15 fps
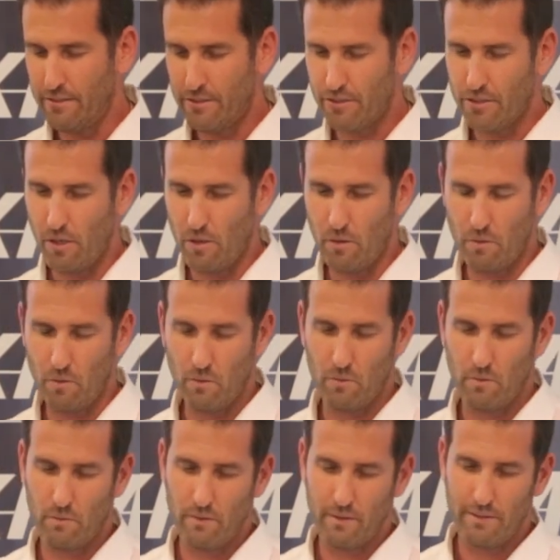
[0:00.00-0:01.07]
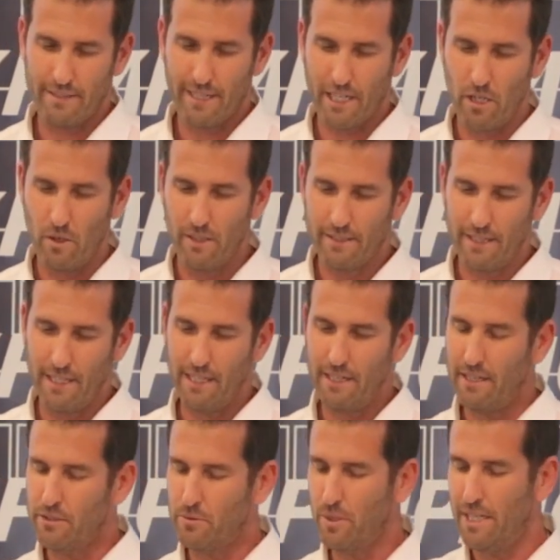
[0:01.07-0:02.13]
So security
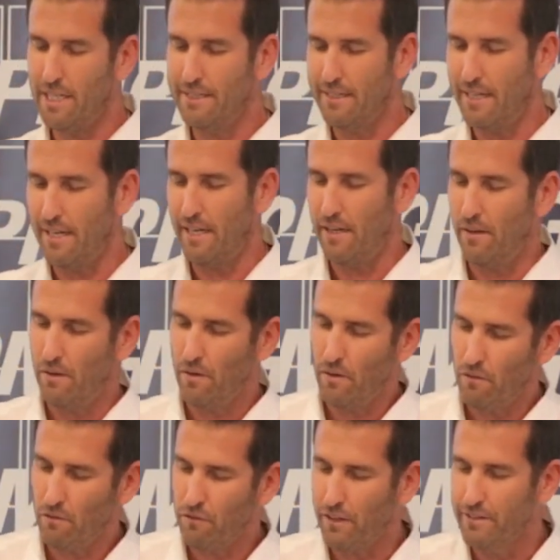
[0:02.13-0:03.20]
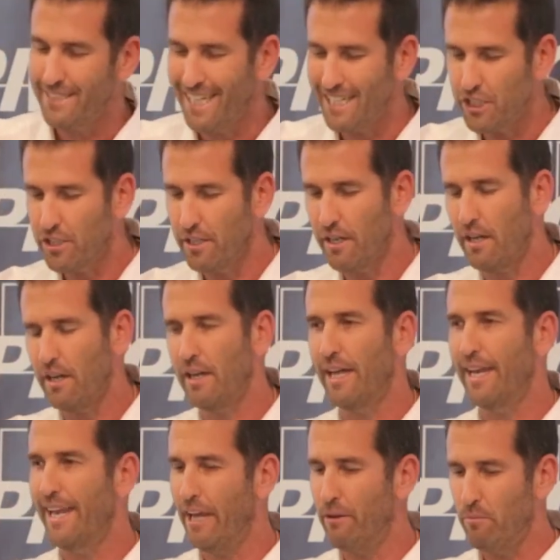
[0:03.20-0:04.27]
is really the foundational
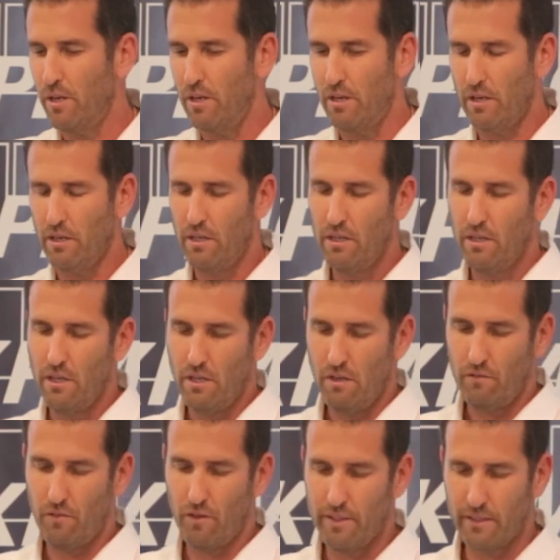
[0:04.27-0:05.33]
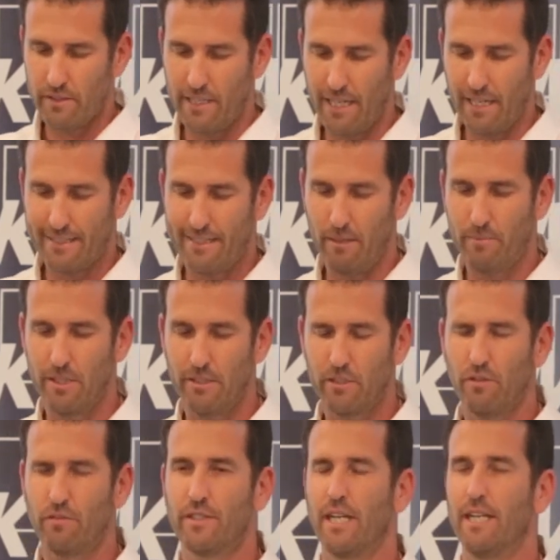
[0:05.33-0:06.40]
enabler for the
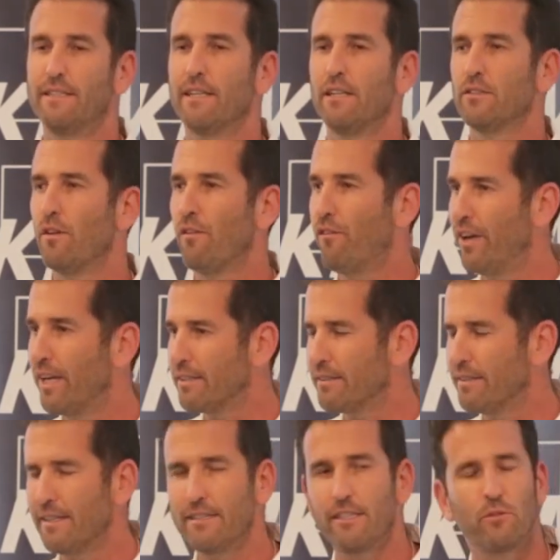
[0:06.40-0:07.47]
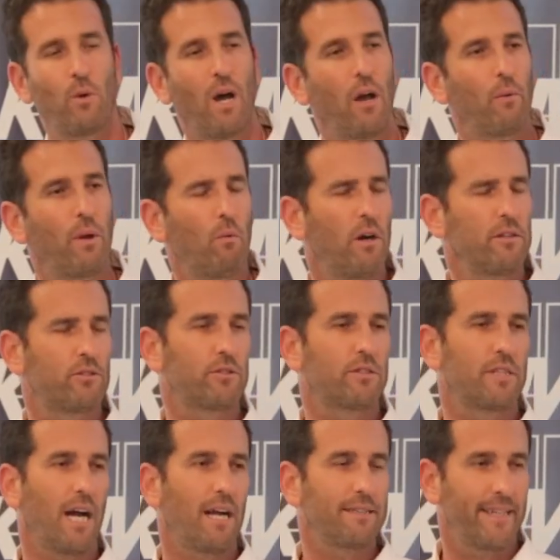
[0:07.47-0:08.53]
acceptance of the Internet of Things. And this is why we want to
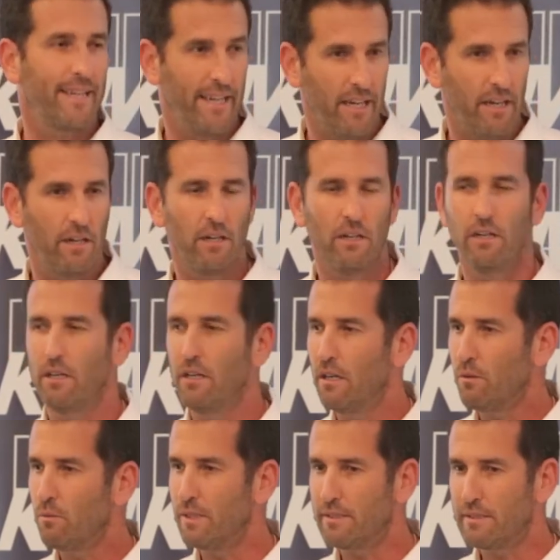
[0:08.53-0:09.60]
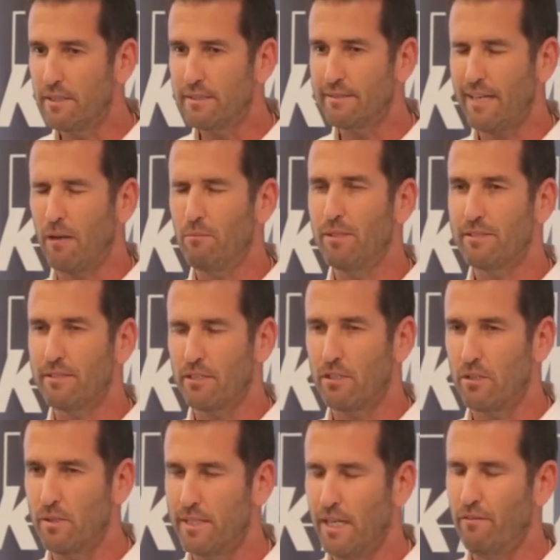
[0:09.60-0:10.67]
start the year with
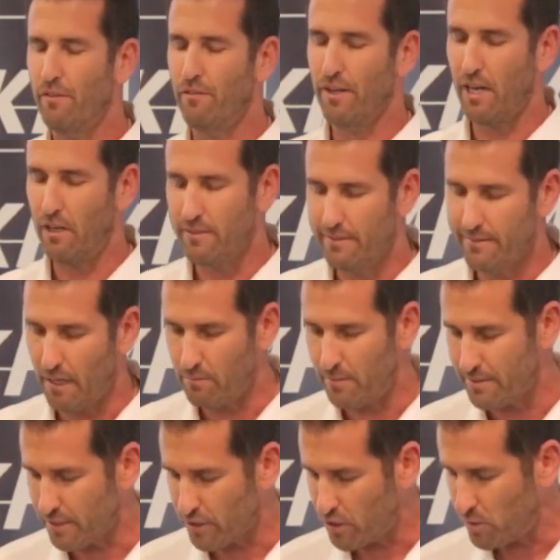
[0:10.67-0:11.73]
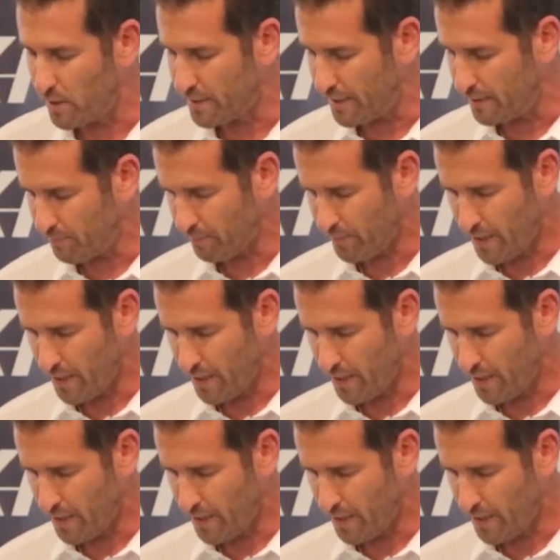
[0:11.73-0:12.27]
cybersecurity, everything IoT cybersecurity.